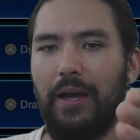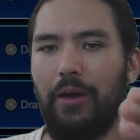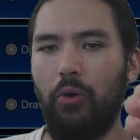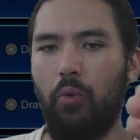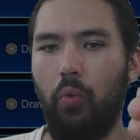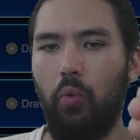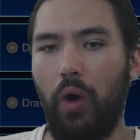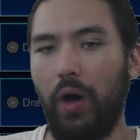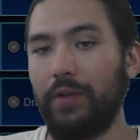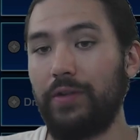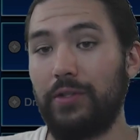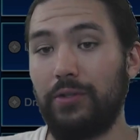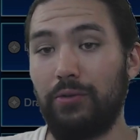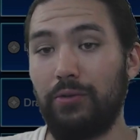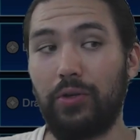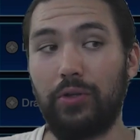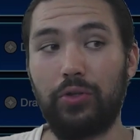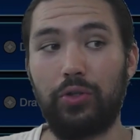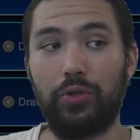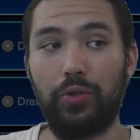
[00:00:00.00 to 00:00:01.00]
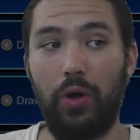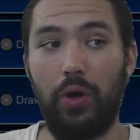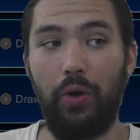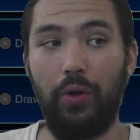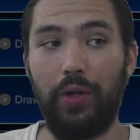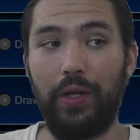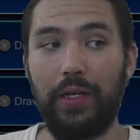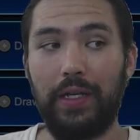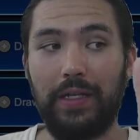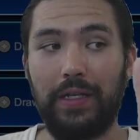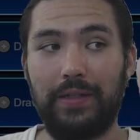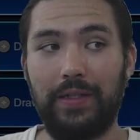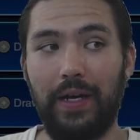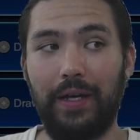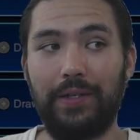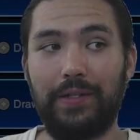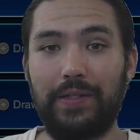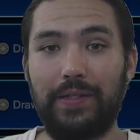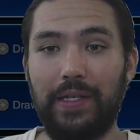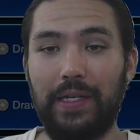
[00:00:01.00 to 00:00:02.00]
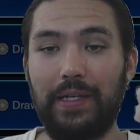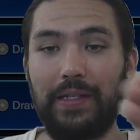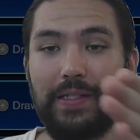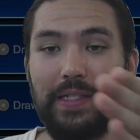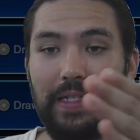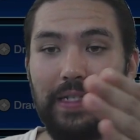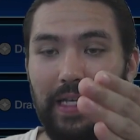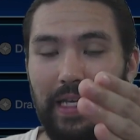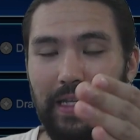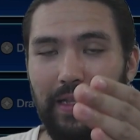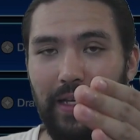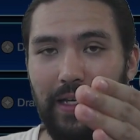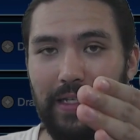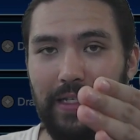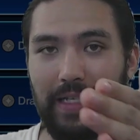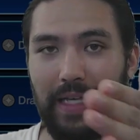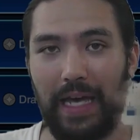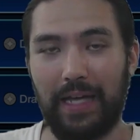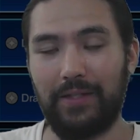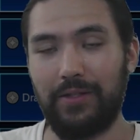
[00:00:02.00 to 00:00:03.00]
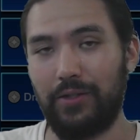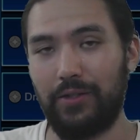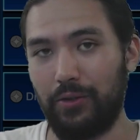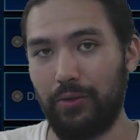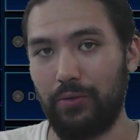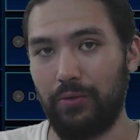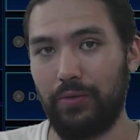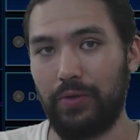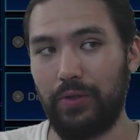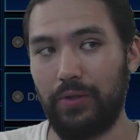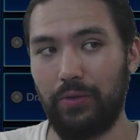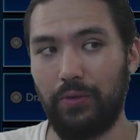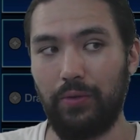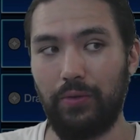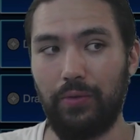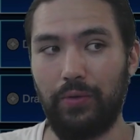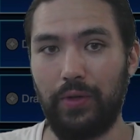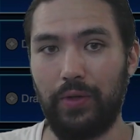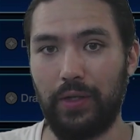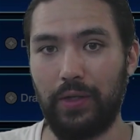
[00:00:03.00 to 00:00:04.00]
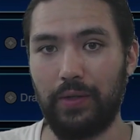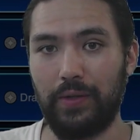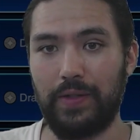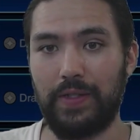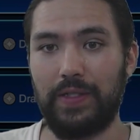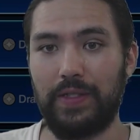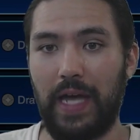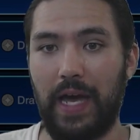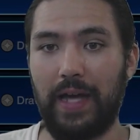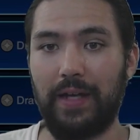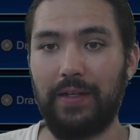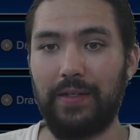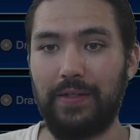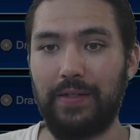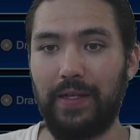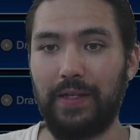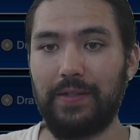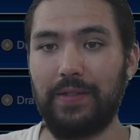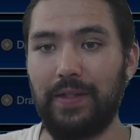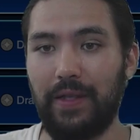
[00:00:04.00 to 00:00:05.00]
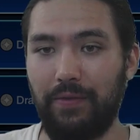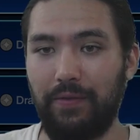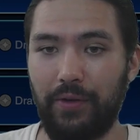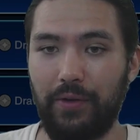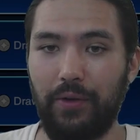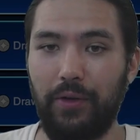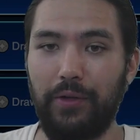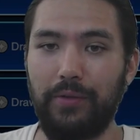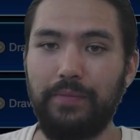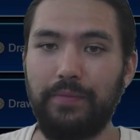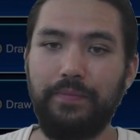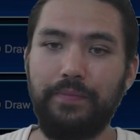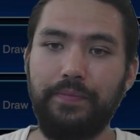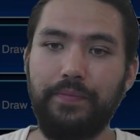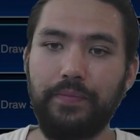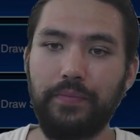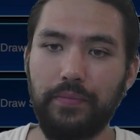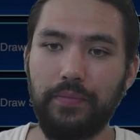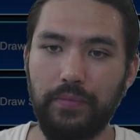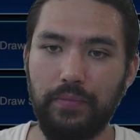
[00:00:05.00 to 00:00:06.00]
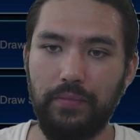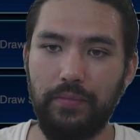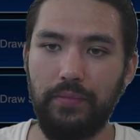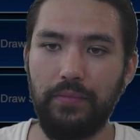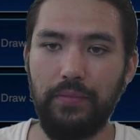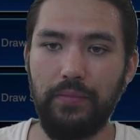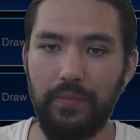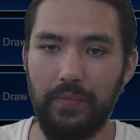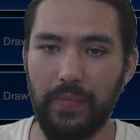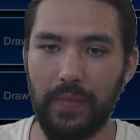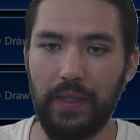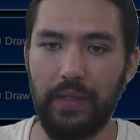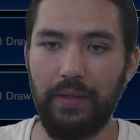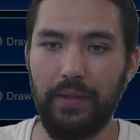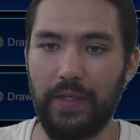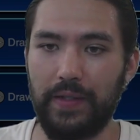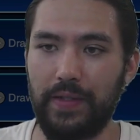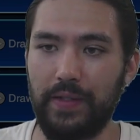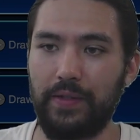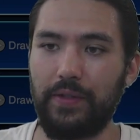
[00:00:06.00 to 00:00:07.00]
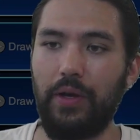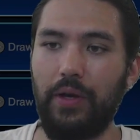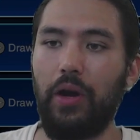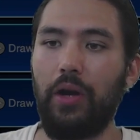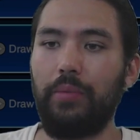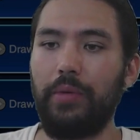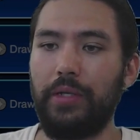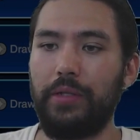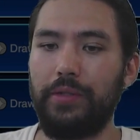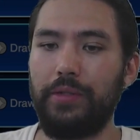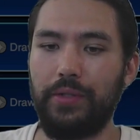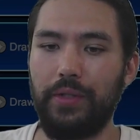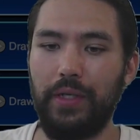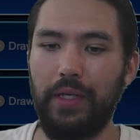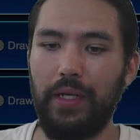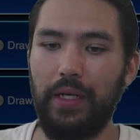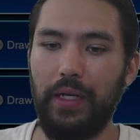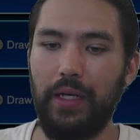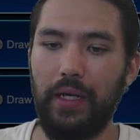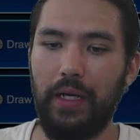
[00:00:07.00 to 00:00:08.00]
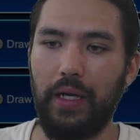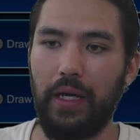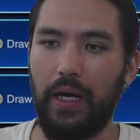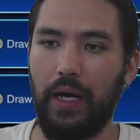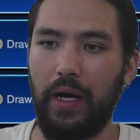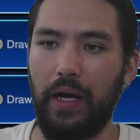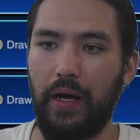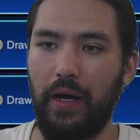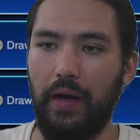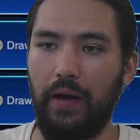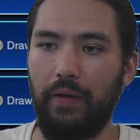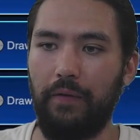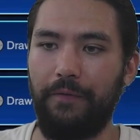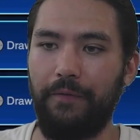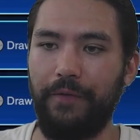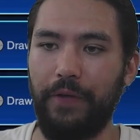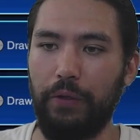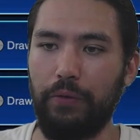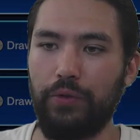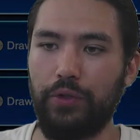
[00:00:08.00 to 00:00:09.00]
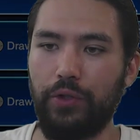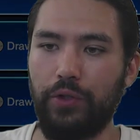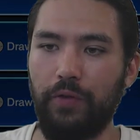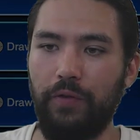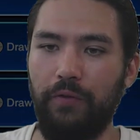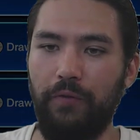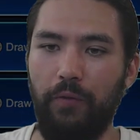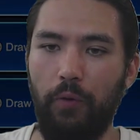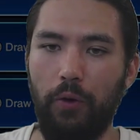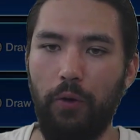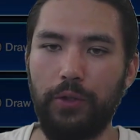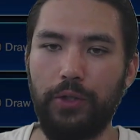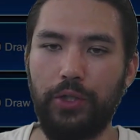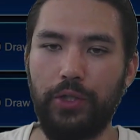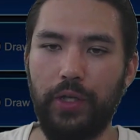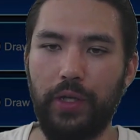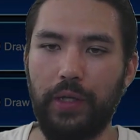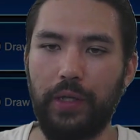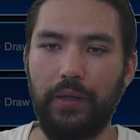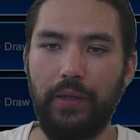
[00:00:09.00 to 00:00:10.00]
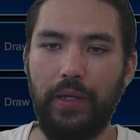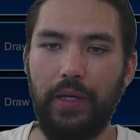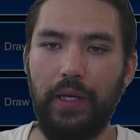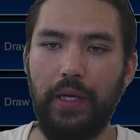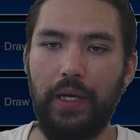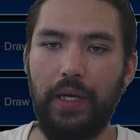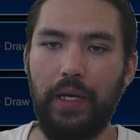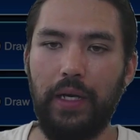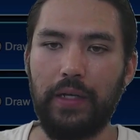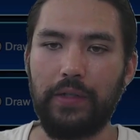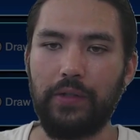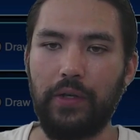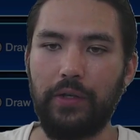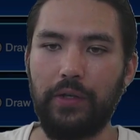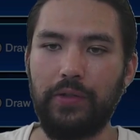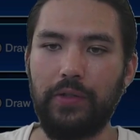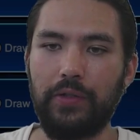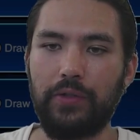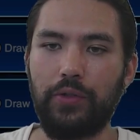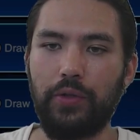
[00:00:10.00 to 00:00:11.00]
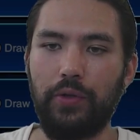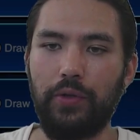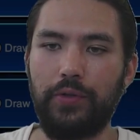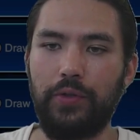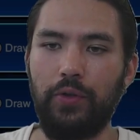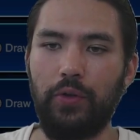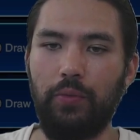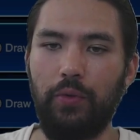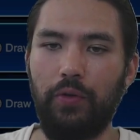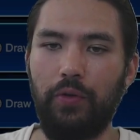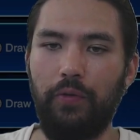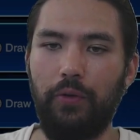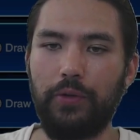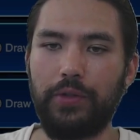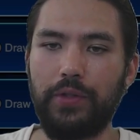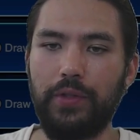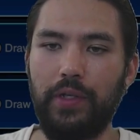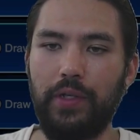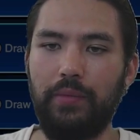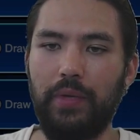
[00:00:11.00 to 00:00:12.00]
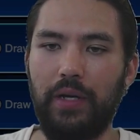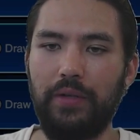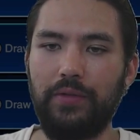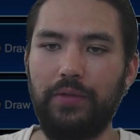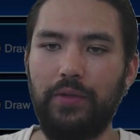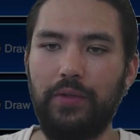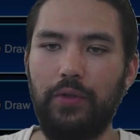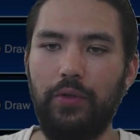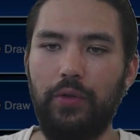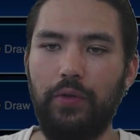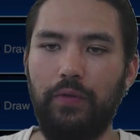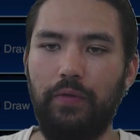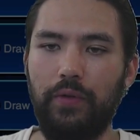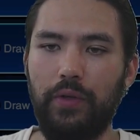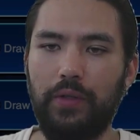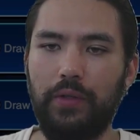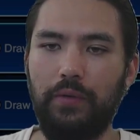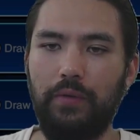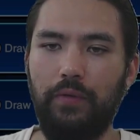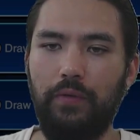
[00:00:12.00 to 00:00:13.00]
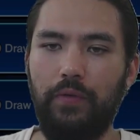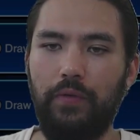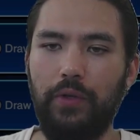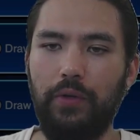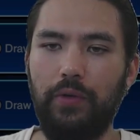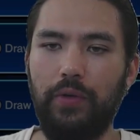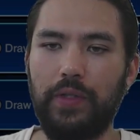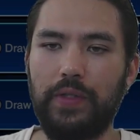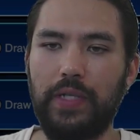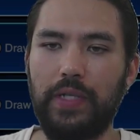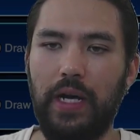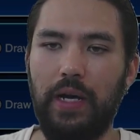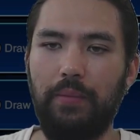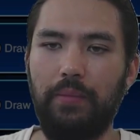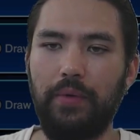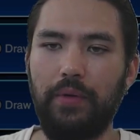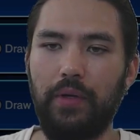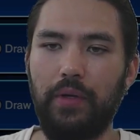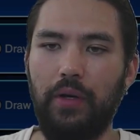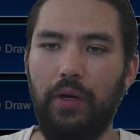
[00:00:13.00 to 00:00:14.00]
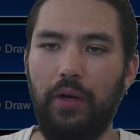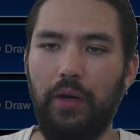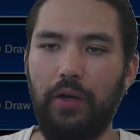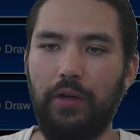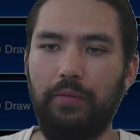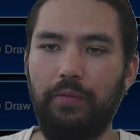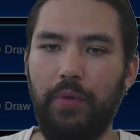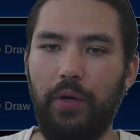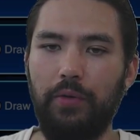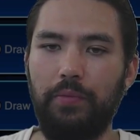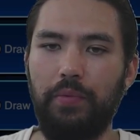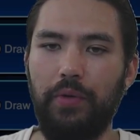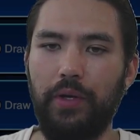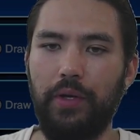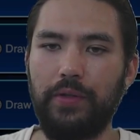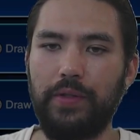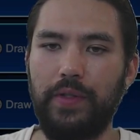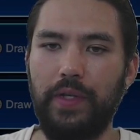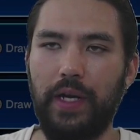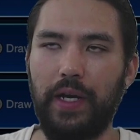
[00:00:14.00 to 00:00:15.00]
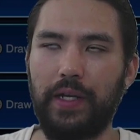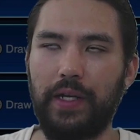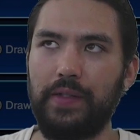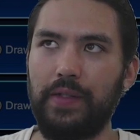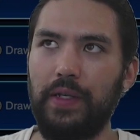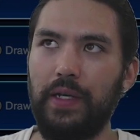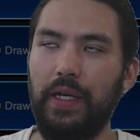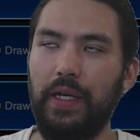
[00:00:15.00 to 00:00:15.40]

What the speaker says: once you control it, it does things. It like gets you to the status that's difficult. This is garbage. Future Fortune. As long as you control 2 or more Fortune Lady monsters, you can view the top card of both players' decks.